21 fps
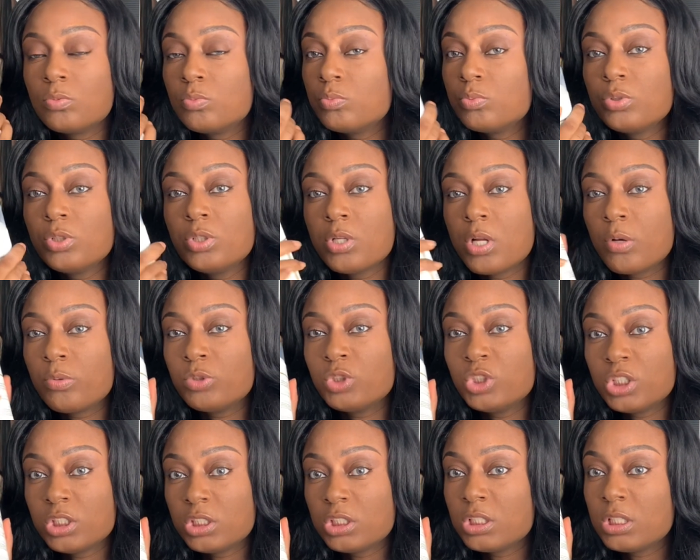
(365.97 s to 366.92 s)
you know,
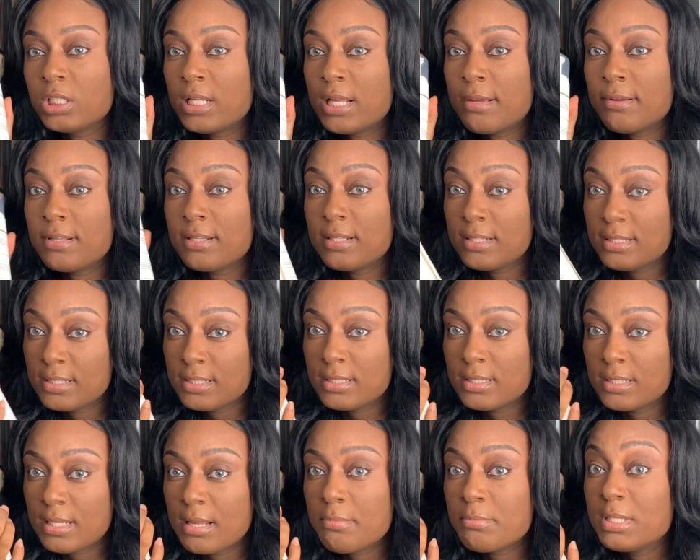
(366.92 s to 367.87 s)
just to
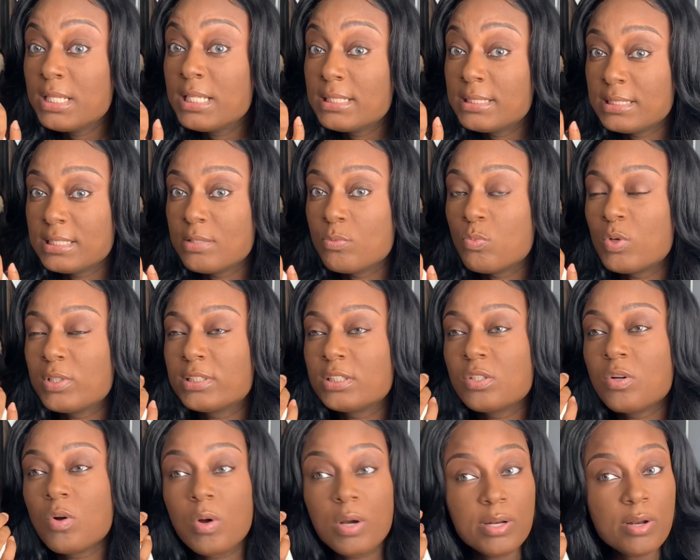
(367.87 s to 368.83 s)
let me see what's
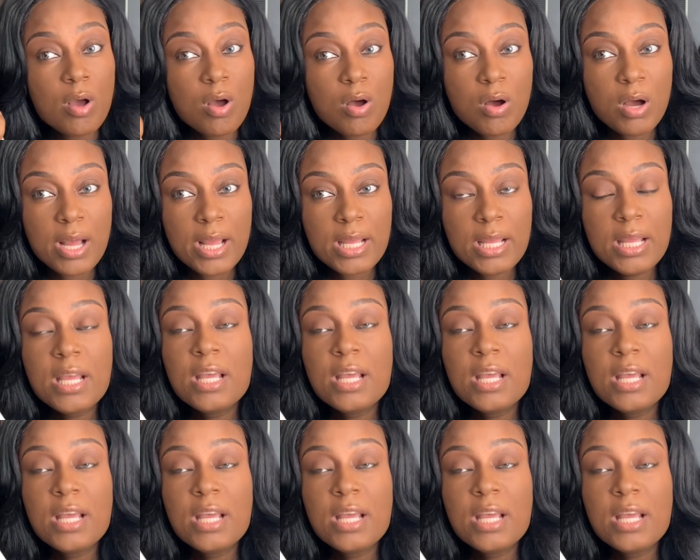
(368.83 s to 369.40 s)
going on.